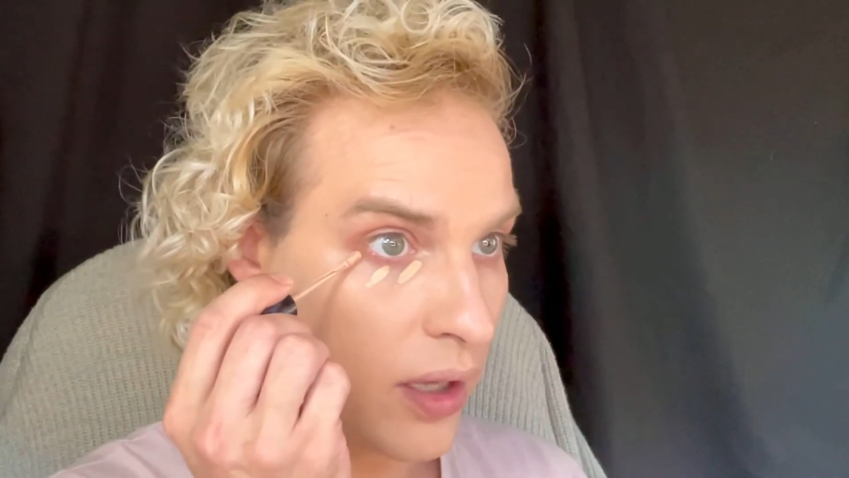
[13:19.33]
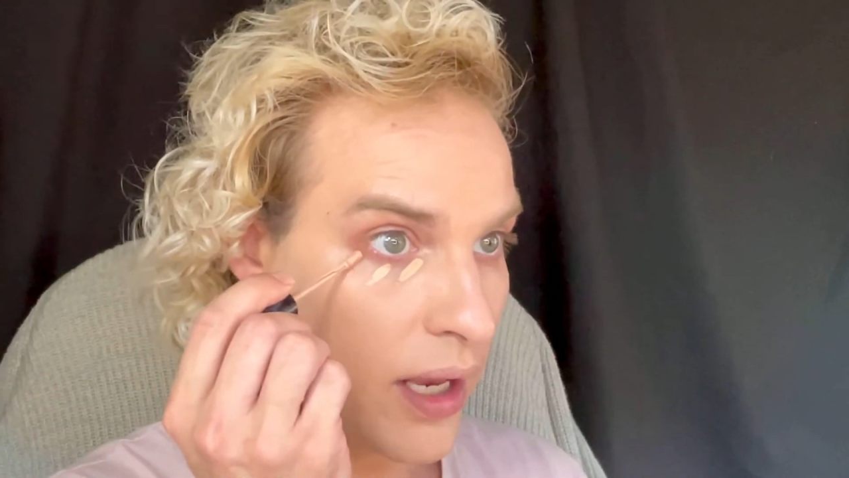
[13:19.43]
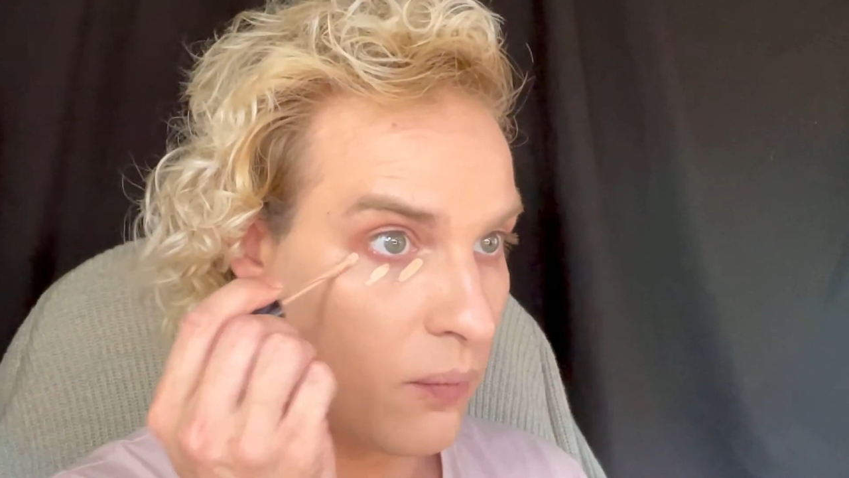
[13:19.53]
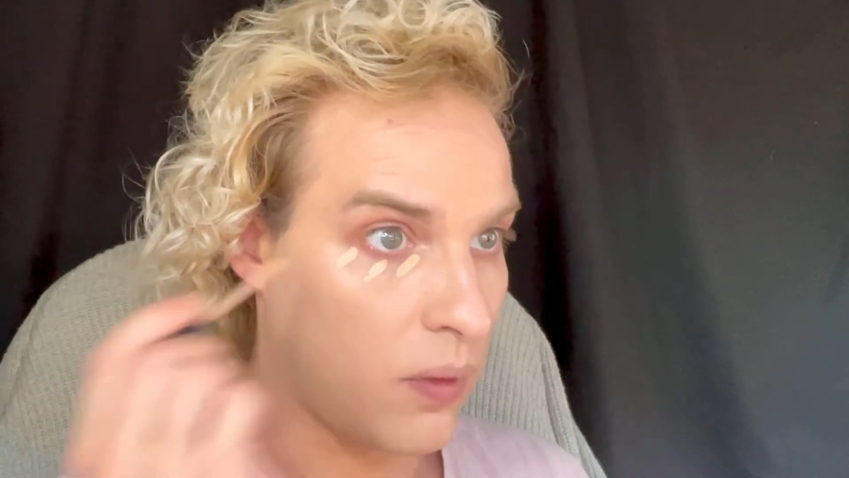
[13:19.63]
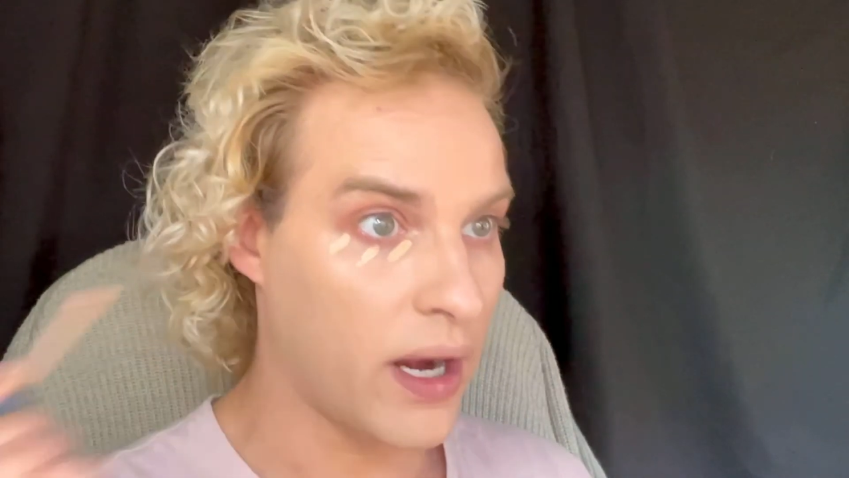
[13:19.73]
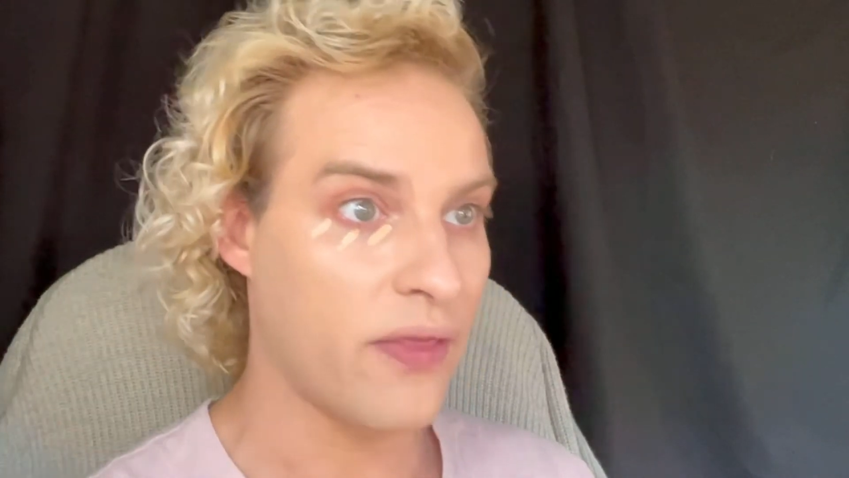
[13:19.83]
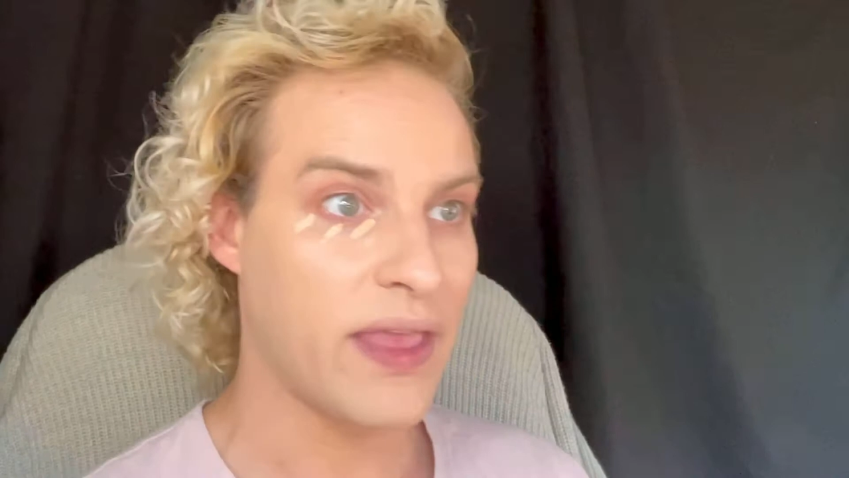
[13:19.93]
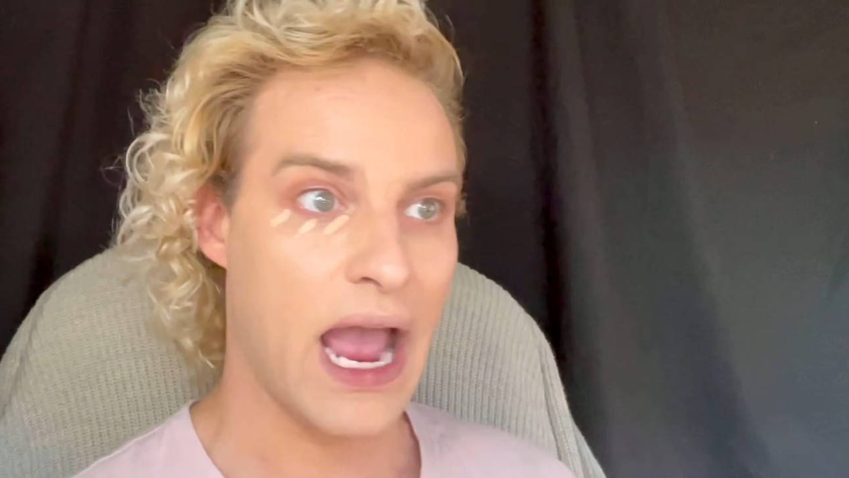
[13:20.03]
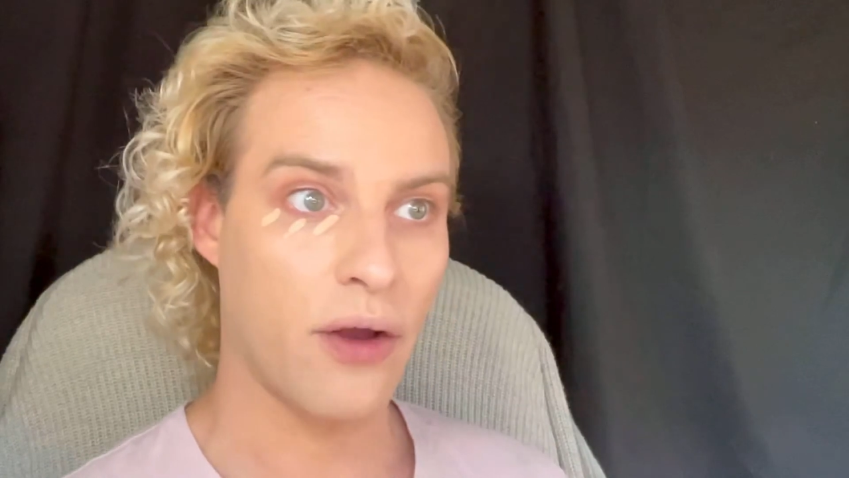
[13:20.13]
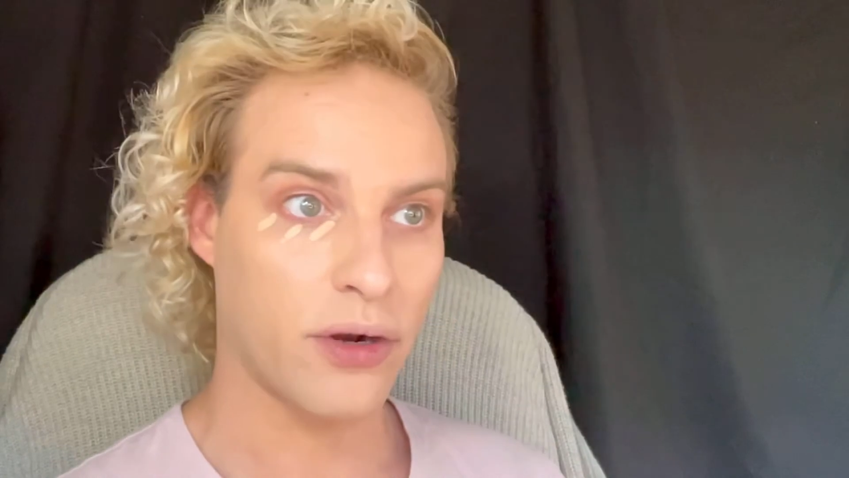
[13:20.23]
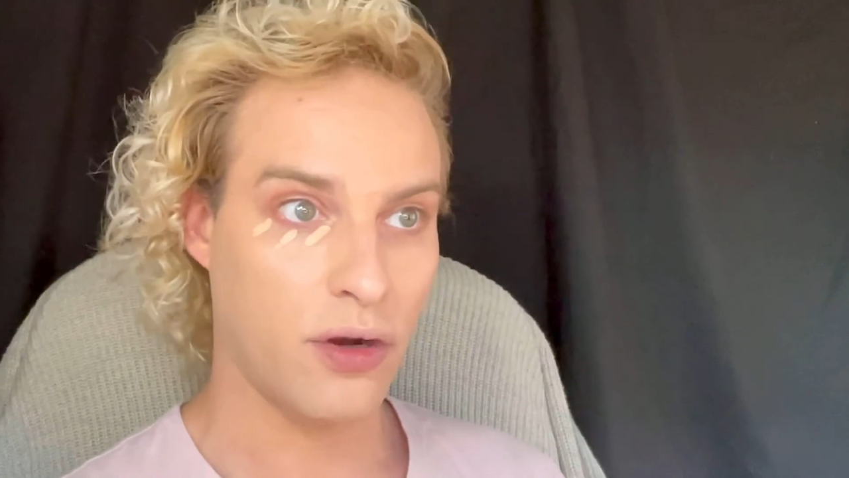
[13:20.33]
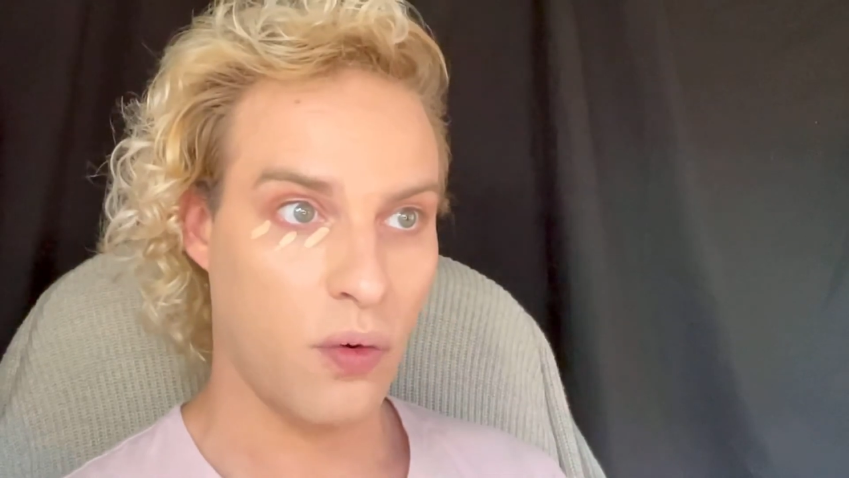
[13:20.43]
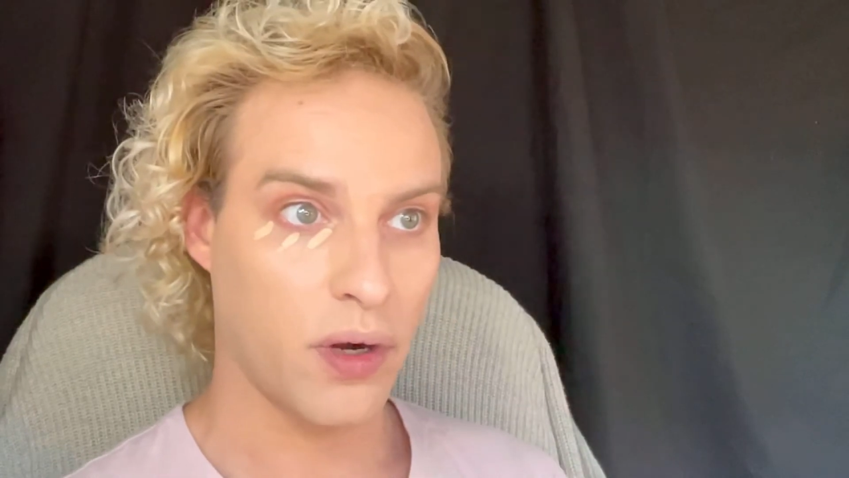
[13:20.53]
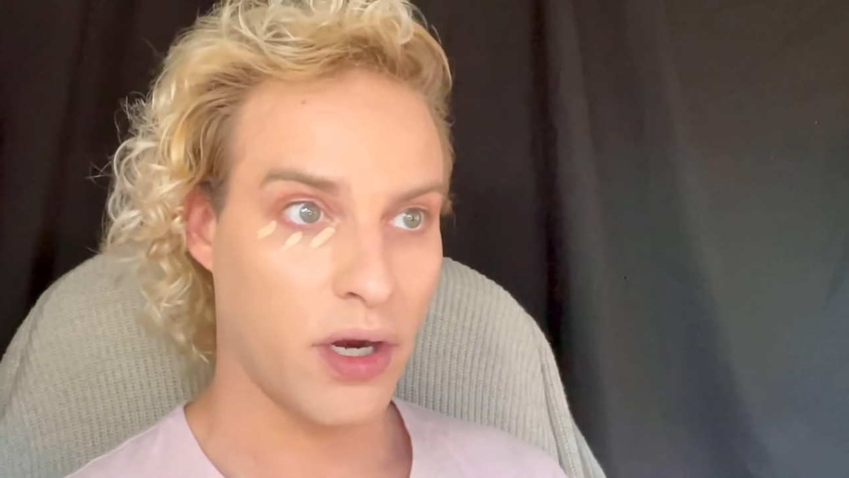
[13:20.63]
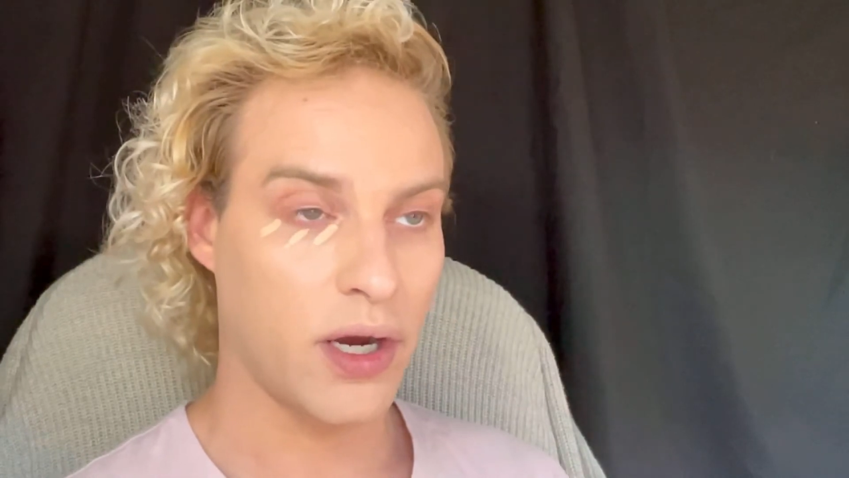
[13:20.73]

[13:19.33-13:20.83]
and one on the outer corner.